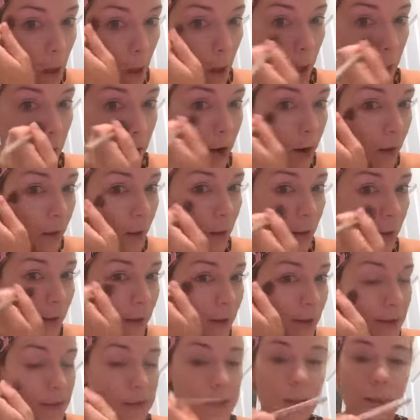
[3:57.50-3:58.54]

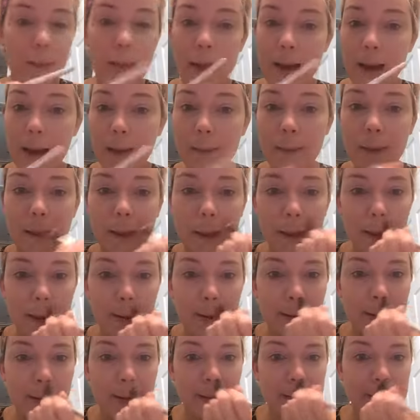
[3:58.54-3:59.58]
areas that I would like
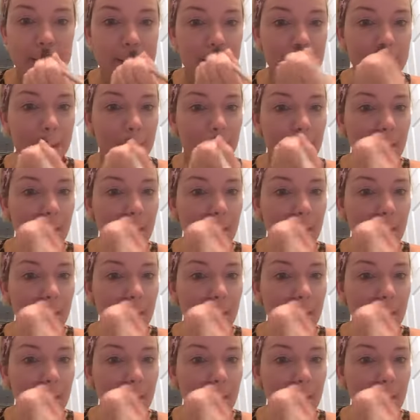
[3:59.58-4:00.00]
to conceal.